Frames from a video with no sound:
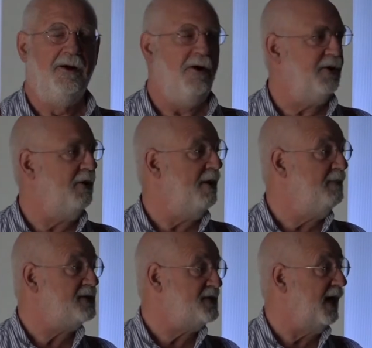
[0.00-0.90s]
Although I
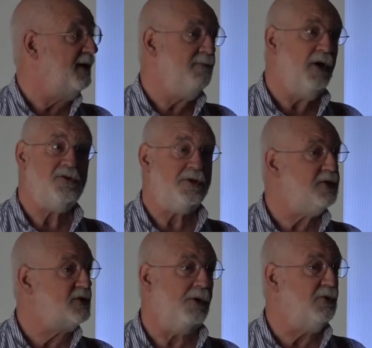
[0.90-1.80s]
must say, most of the
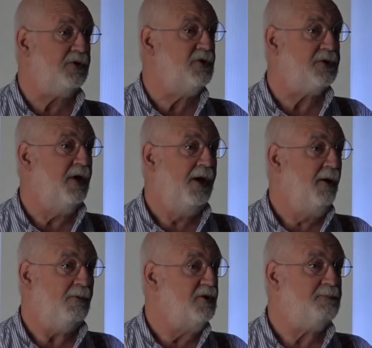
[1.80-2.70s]
soldiers
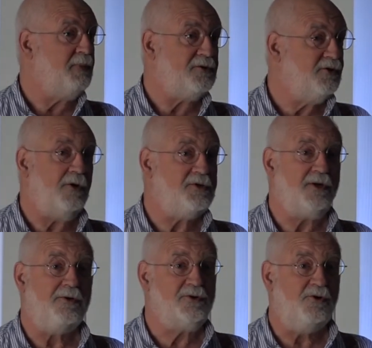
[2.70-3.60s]
were as
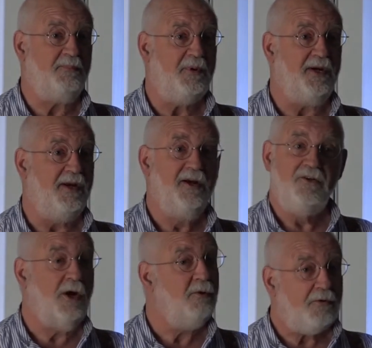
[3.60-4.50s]
patriotic as could be.
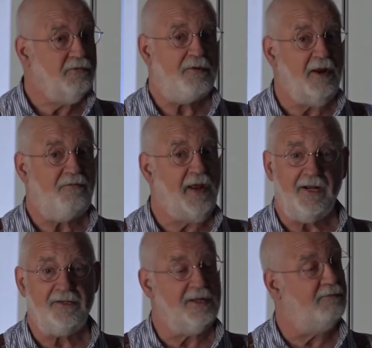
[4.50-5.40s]
Don't look for red
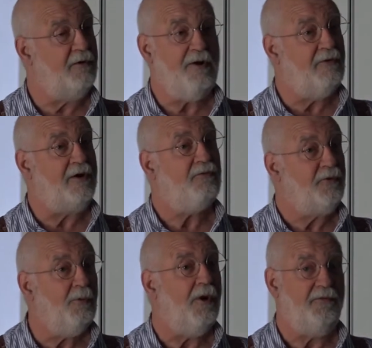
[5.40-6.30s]
flags, there are very, very
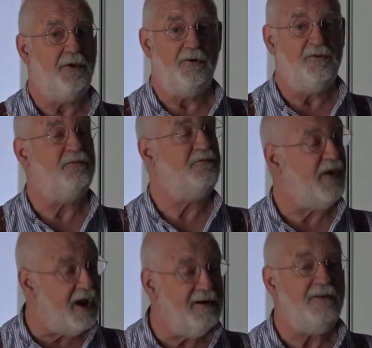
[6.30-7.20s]
few of those.
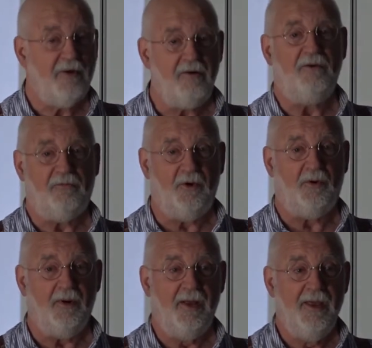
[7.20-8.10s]
Very, very
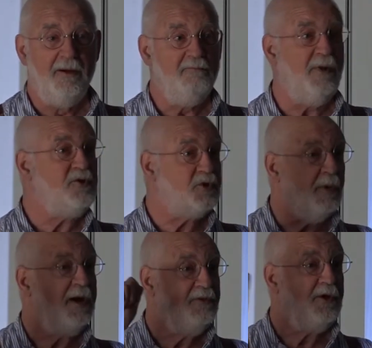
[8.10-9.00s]
few. Most
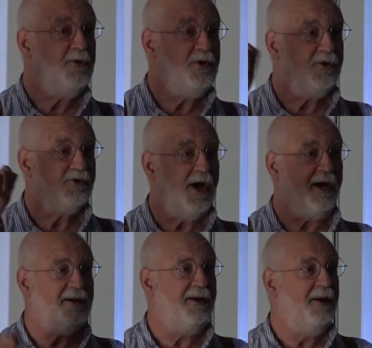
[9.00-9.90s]
waved the Union
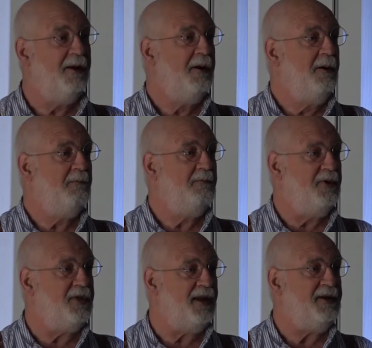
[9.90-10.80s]
Jack.
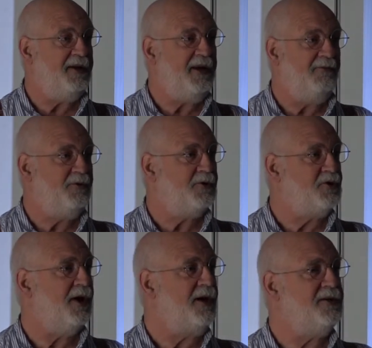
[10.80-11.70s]
But then, if you're
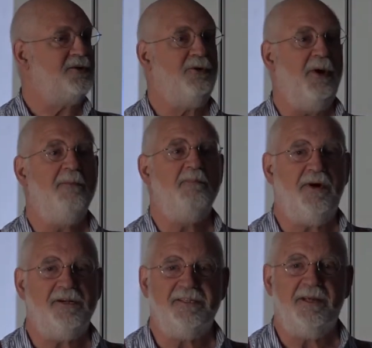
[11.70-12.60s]
trying to
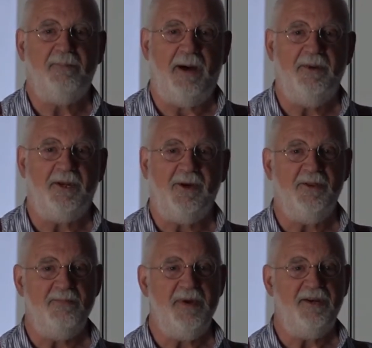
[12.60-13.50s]
impress the public
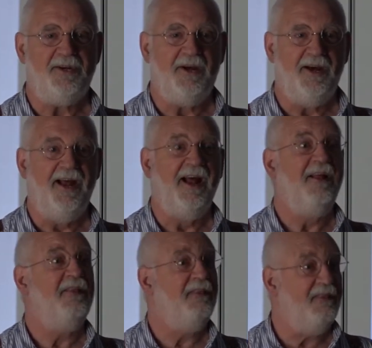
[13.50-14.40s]
and the media,
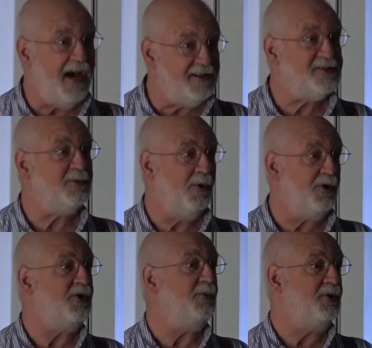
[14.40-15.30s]
that's what
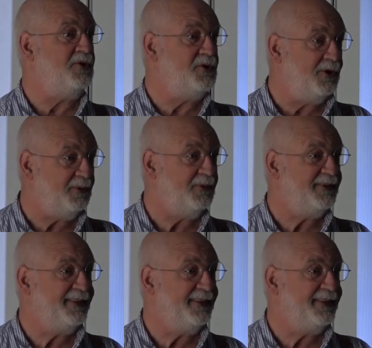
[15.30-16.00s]
you would do.